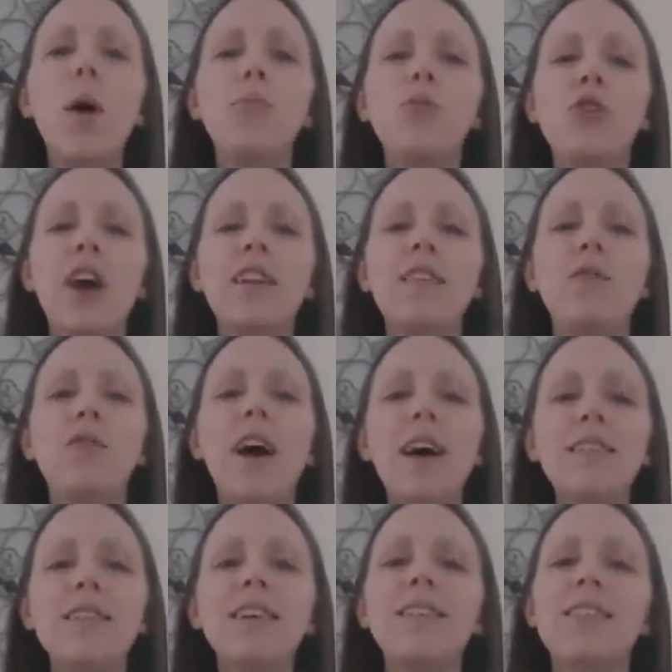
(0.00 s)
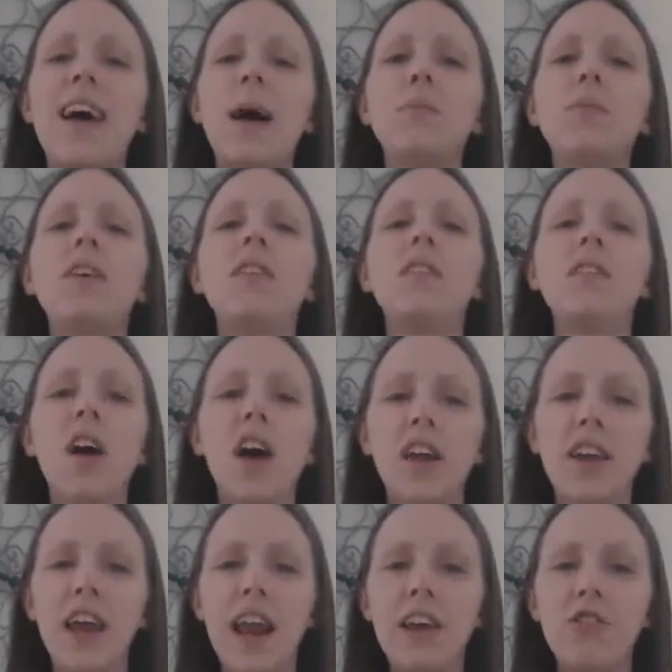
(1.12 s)
objective test exams in
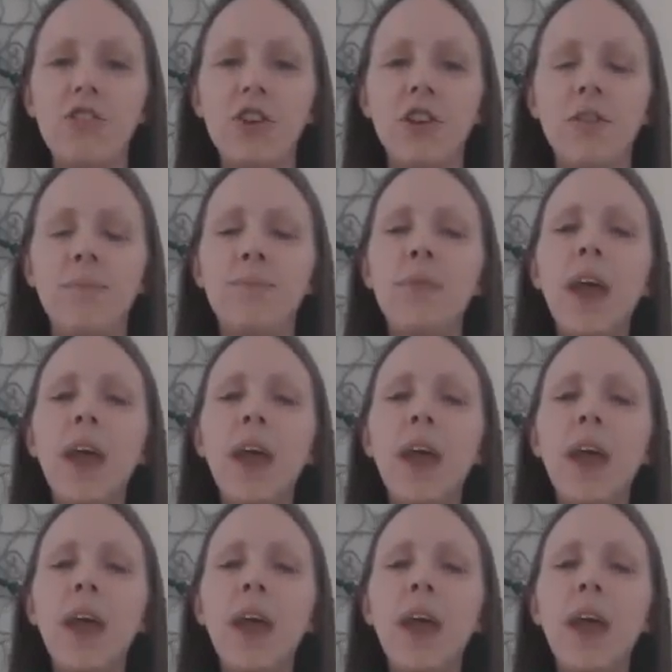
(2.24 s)
circulation.